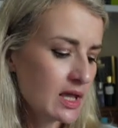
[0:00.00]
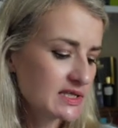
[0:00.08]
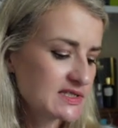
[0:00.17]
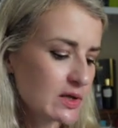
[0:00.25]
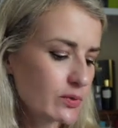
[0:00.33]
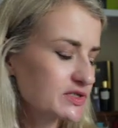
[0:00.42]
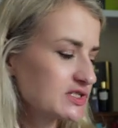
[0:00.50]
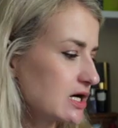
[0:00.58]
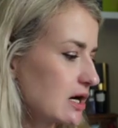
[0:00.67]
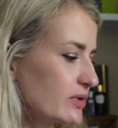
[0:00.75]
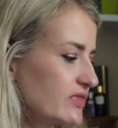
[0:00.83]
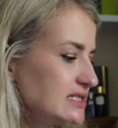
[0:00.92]
So we'll
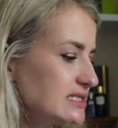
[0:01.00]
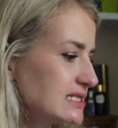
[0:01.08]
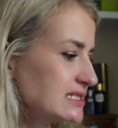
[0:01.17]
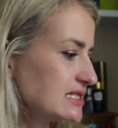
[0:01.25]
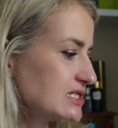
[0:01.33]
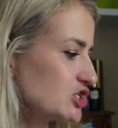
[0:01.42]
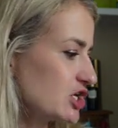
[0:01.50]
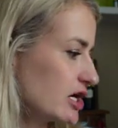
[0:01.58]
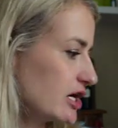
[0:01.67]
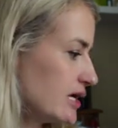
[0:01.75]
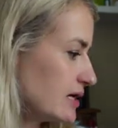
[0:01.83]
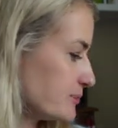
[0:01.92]
start with Indecent
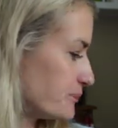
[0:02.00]
Cherry.